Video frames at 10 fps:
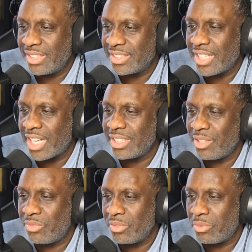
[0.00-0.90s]
There's not
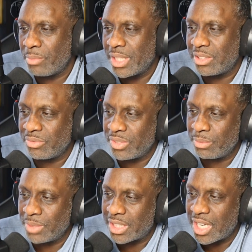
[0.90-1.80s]
enough information
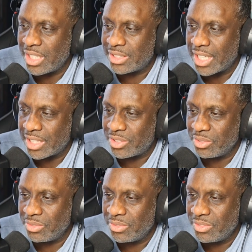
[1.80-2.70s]
for them to
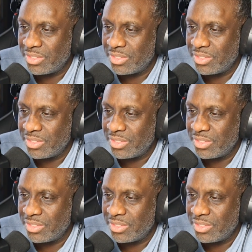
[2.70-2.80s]
contact you.